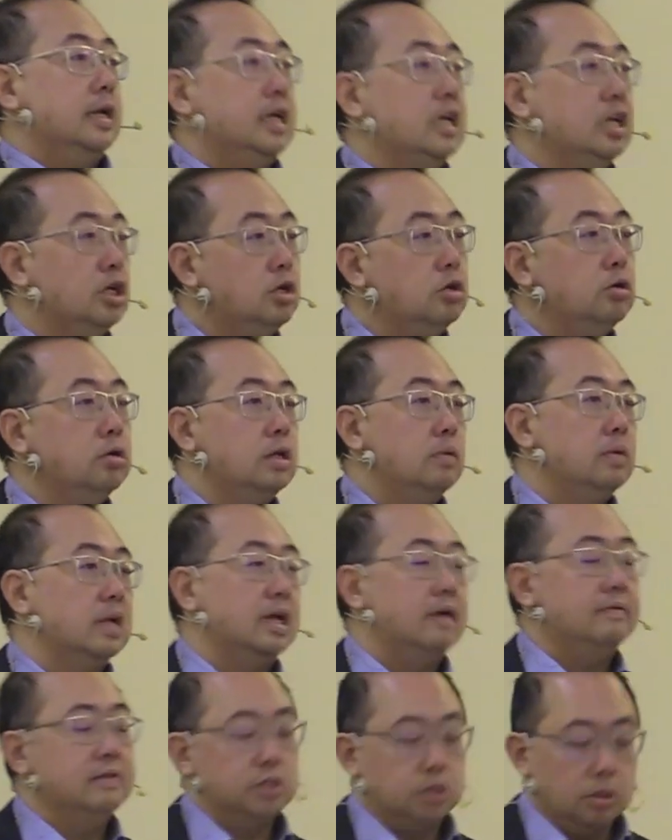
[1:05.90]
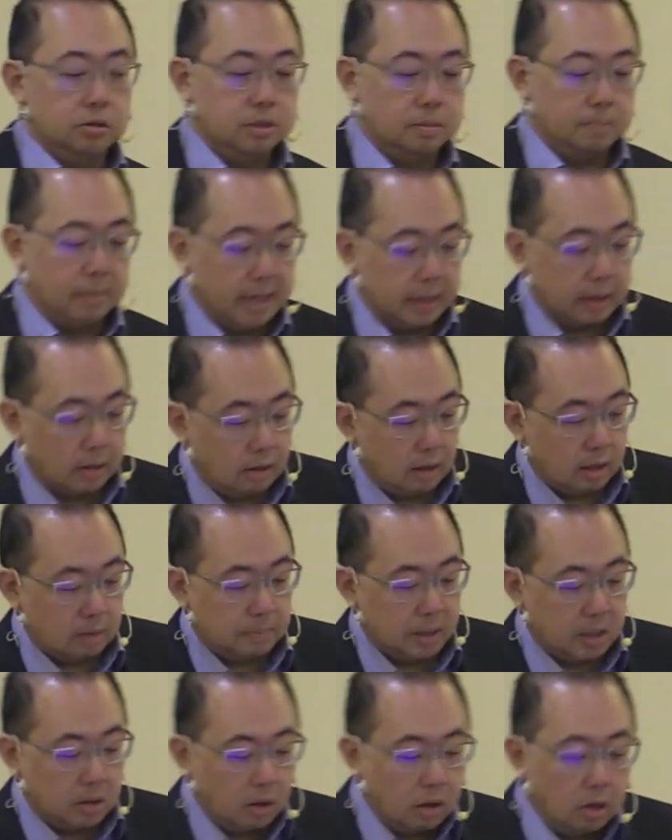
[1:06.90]
knew they were loved and chosen by God
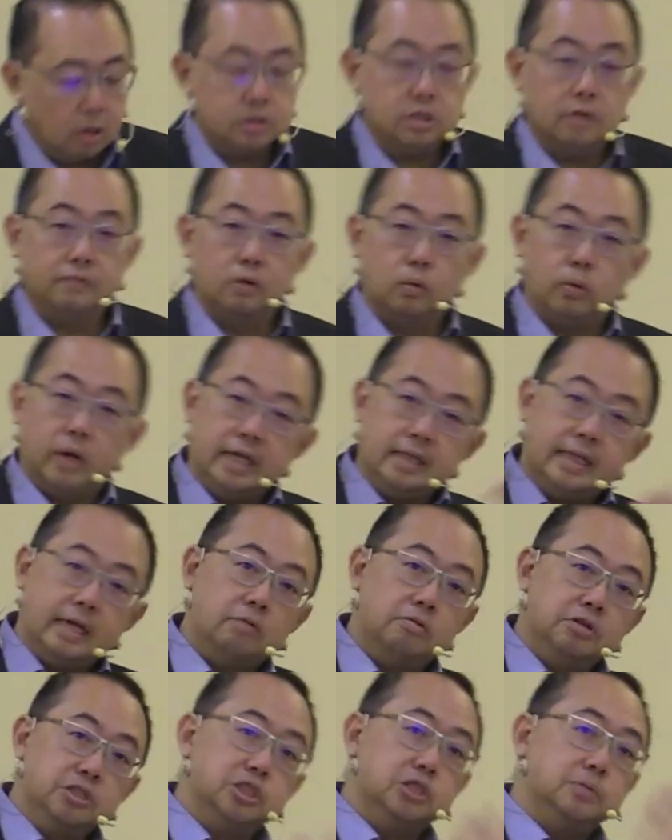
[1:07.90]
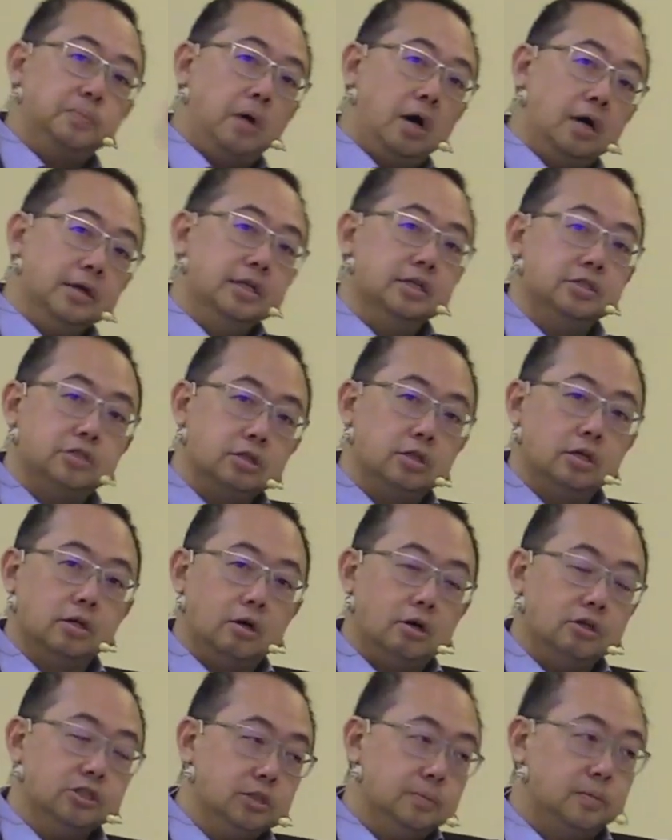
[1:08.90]
because of the way they responded to the
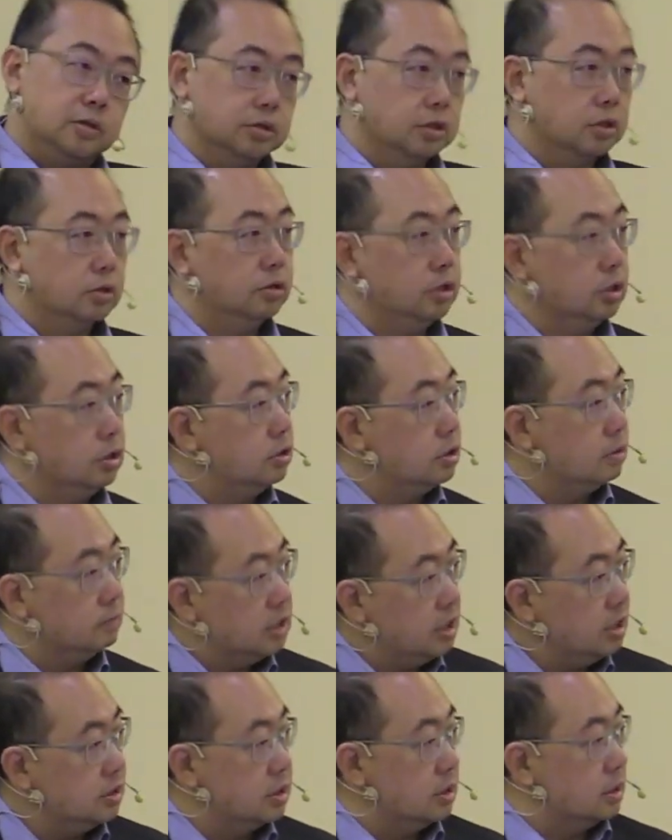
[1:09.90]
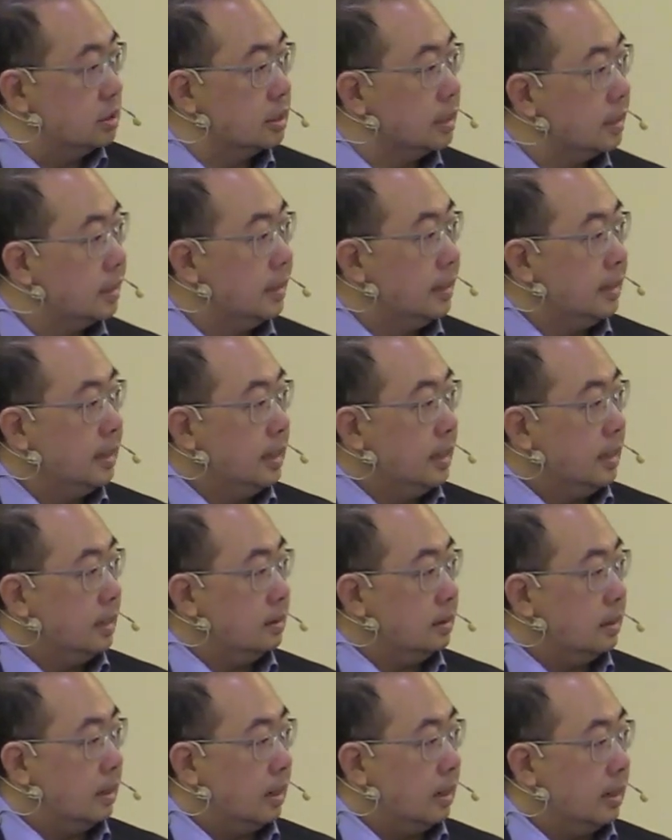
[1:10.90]
gospel, the good news of Jesus.
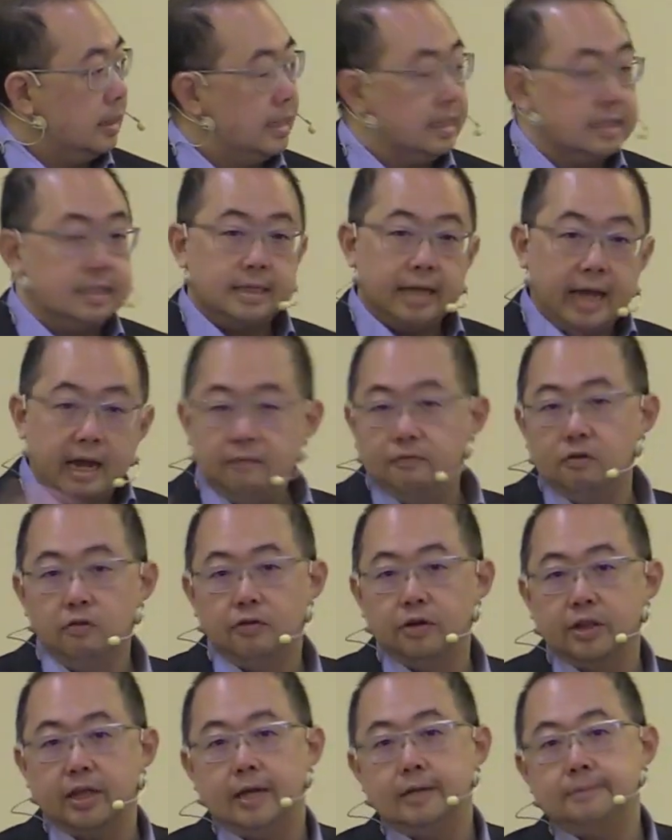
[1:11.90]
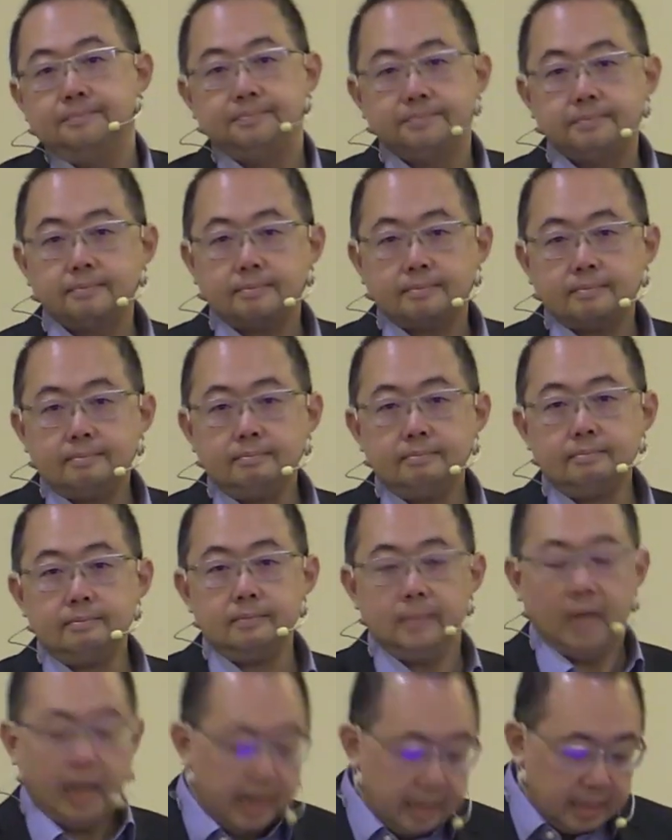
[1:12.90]
He's thankful for that.
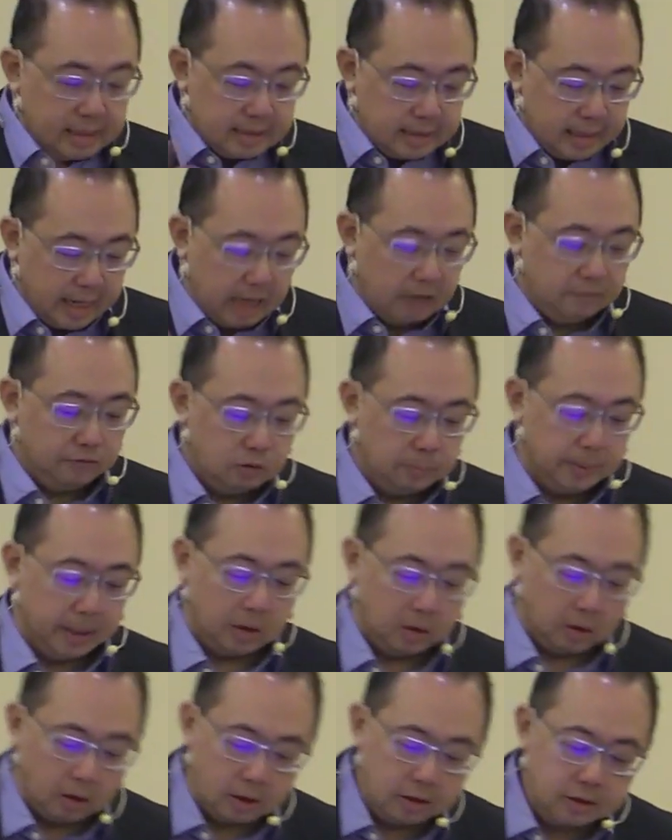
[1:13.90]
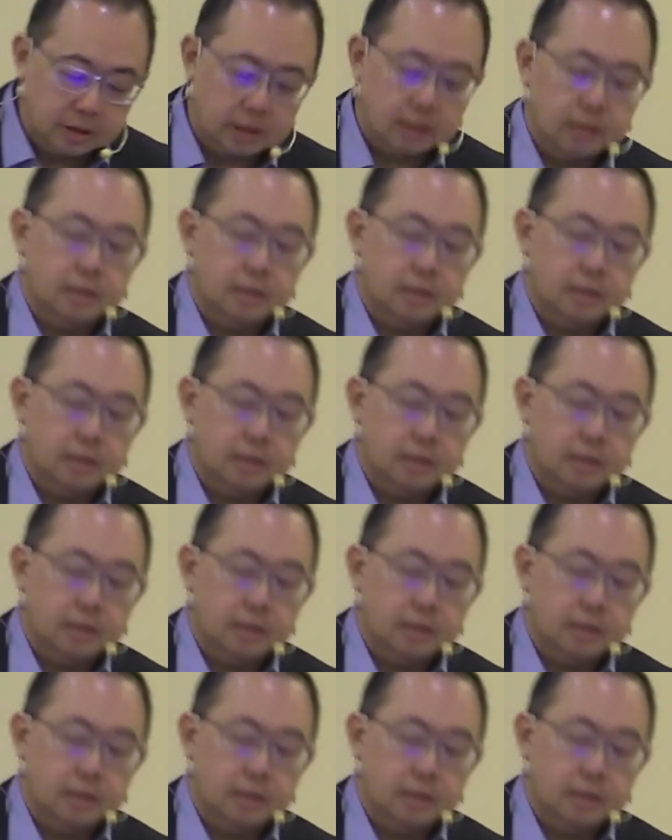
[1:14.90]
And he's thankful because